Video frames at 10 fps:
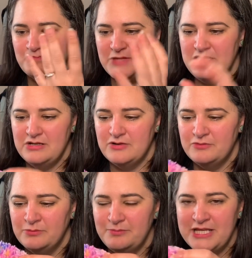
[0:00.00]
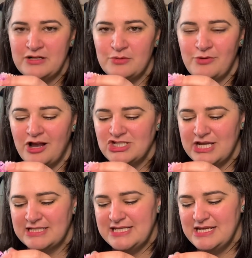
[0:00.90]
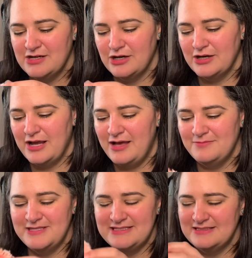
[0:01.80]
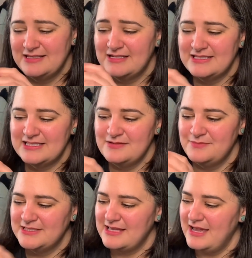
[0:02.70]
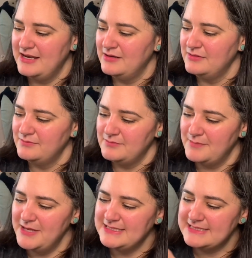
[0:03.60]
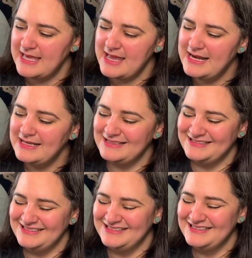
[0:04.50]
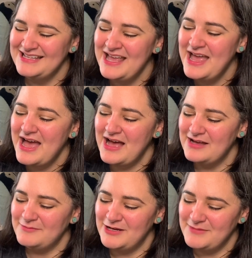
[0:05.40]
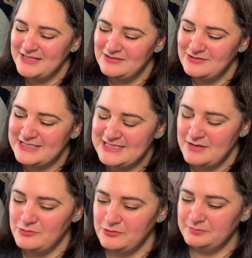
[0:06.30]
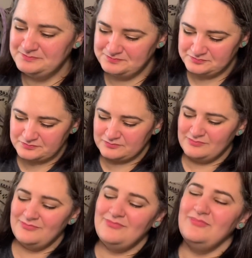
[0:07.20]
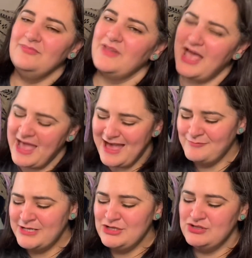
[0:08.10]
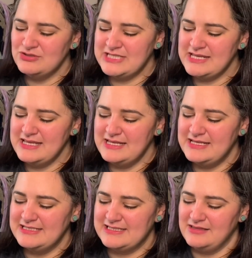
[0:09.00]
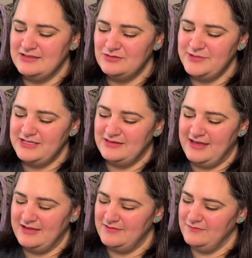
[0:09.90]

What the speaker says: you know, beginner project here. This is going to sit beside my bedside on my little end table. I have been using it and it's a little bit like